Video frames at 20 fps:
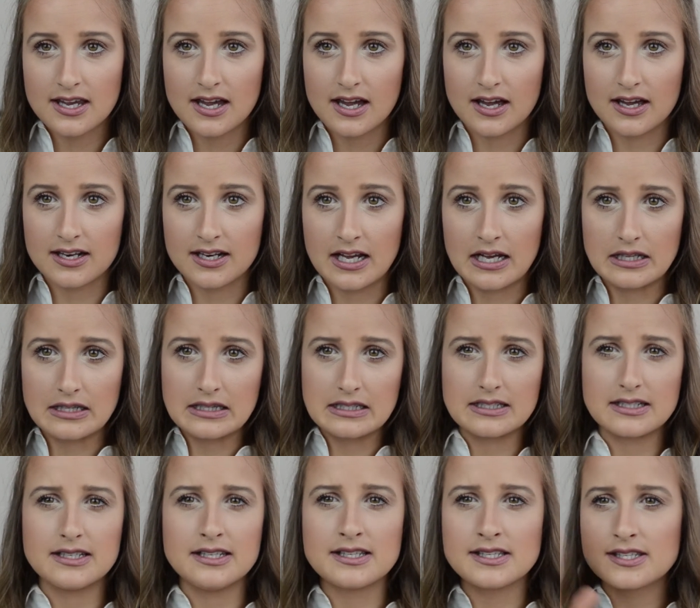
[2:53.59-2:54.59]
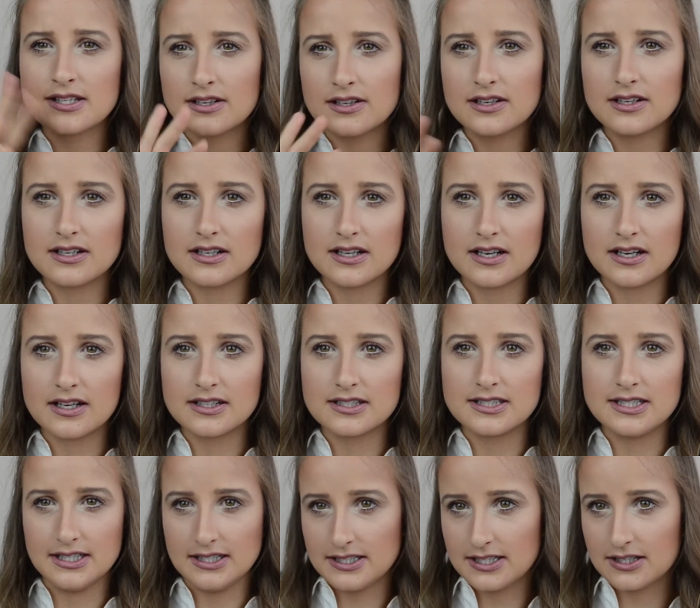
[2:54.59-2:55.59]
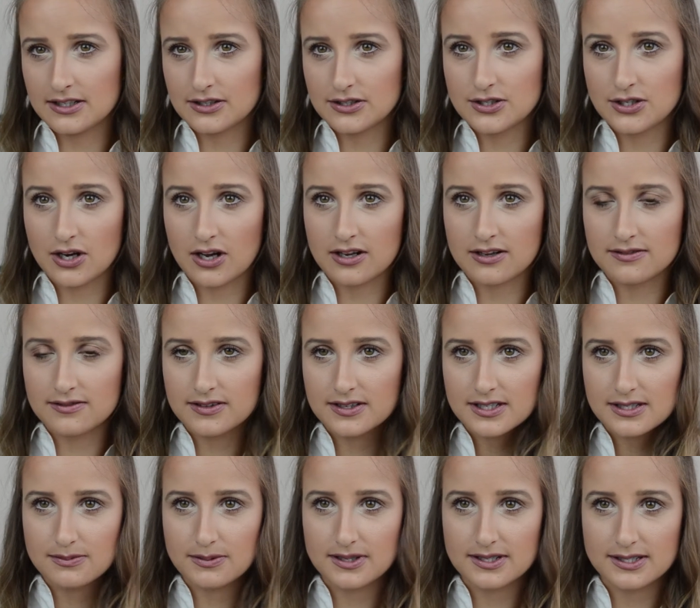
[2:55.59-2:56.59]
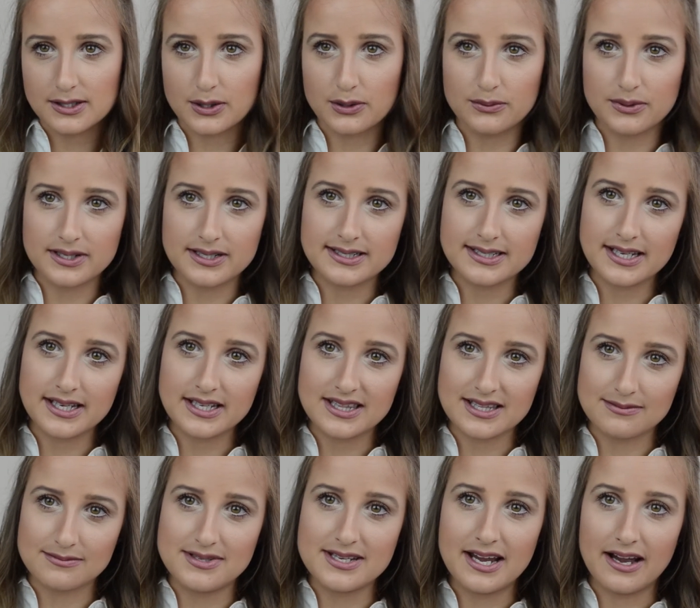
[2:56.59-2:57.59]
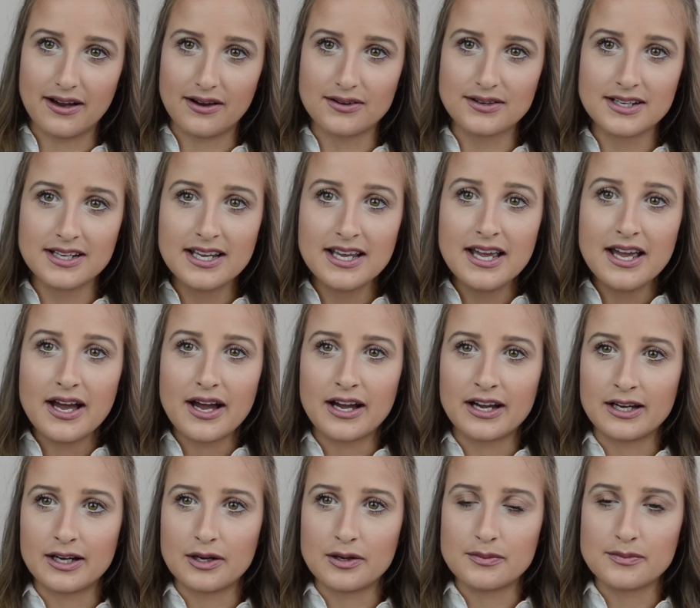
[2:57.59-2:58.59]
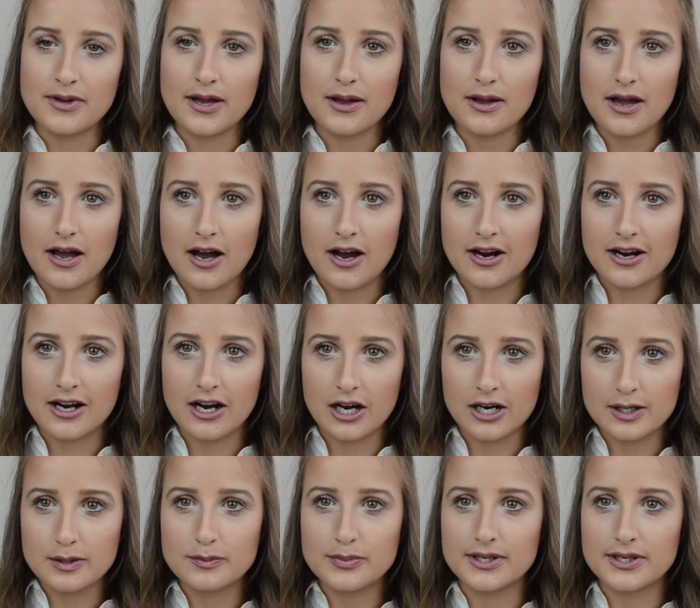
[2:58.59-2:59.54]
and I'll insert a detailed shot of this because I don't want to take them down, are art